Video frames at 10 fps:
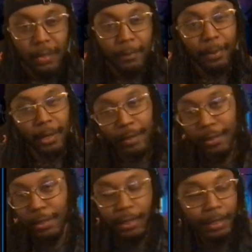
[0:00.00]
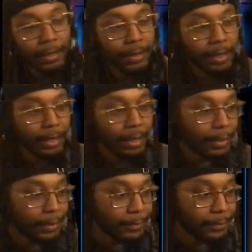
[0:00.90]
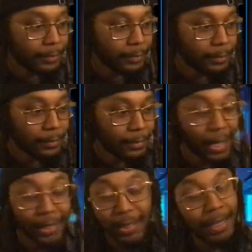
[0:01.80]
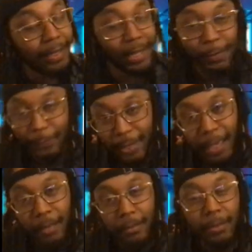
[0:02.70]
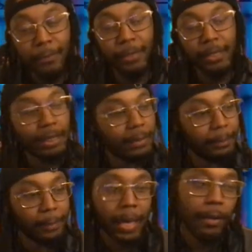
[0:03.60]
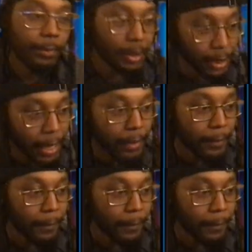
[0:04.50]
But uh, like I said, Lady Flamez, Vixen, Battle of the Night.